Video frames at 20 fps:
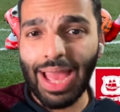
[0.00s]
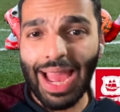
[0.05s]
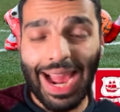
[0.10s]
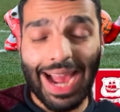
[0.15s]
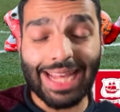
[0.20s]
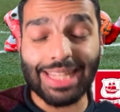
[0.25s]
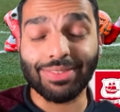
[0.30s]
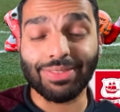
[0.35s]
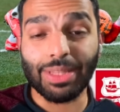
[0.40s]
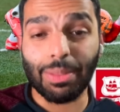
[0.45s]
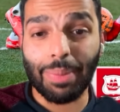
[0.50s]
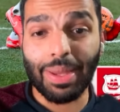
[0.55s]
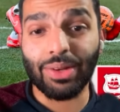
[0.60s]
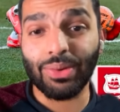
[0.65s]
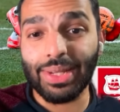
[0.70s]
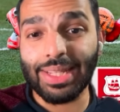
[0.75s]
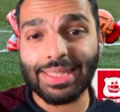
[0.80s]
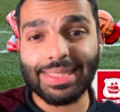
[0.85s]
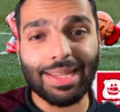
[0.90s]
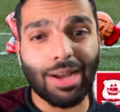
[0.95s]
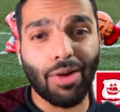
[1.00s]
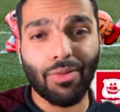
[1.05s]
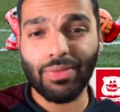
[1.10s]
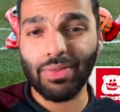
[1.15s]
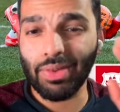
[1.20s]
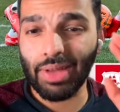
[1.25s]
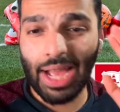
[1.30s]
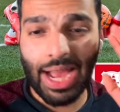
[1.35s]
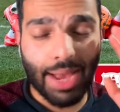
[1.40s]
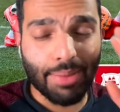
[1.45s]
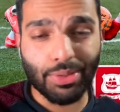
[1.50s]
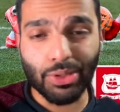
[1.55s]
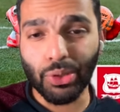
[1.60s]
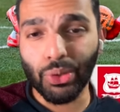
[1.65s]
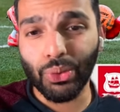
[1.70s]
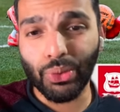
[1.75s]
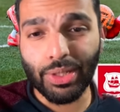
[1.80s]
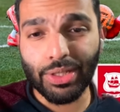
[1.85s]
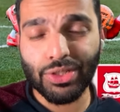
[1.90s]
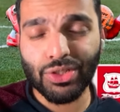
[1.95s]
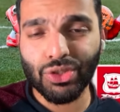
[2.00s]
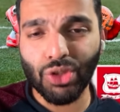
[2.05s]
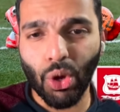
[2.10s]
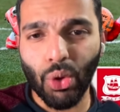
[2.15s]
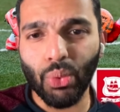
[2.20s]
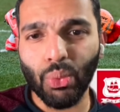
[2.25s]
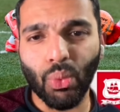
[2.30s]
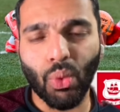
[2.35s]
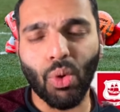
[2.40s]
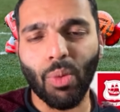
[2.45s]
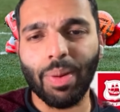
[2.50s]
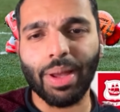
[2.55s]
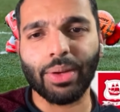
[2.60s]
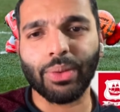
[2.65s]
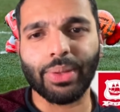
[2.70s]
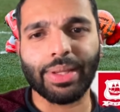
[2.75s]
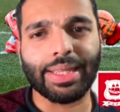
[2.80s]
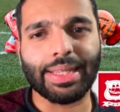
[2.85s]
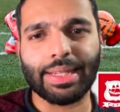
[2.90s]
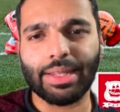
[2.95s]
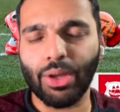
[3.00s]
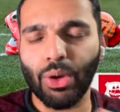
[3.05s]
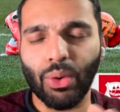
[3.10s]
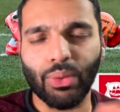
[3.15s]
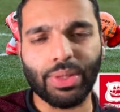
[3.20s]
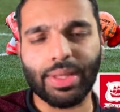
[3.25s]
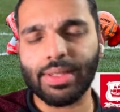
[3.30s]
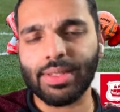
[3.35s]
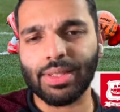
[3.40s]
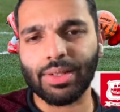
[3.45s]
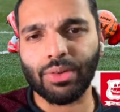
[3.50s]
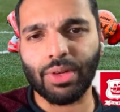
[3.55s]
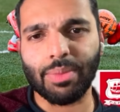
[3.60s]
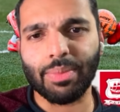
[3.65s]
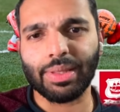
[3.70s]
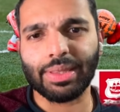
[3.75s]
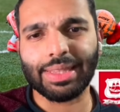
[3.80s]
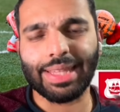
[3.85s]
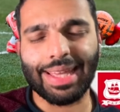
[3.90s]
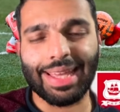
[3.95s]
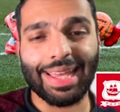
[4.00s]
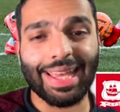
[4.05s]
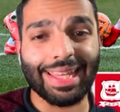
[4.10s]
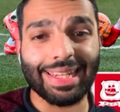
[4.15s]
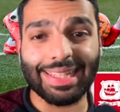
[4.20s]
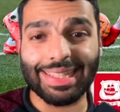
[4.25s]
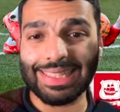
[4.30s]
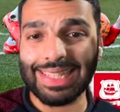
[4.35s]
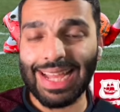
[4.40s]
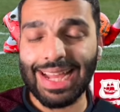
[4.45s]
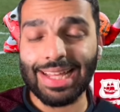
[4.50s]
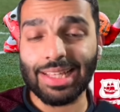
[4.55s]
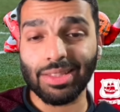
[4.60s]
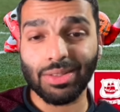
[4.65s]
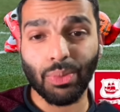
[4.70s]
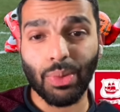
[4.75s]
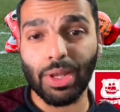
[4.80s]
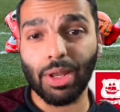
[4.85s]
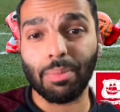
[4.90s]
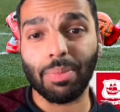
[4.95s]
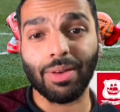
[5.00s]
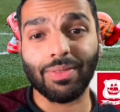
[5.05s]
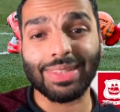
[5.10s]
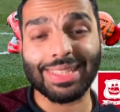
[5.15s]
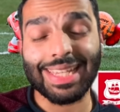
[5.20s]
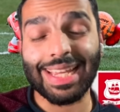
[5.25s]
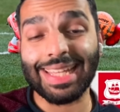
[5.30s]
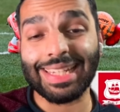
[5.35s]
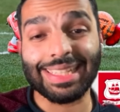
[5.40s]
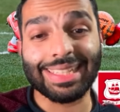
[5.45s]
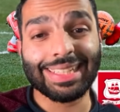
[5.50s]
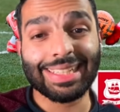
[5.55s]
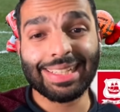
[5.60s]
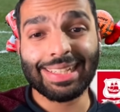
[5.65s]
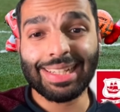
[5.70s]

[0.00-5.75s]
As for the penalty itself, absolutely stonewall penalty, no disagreement there. Elliott's hands well above his head.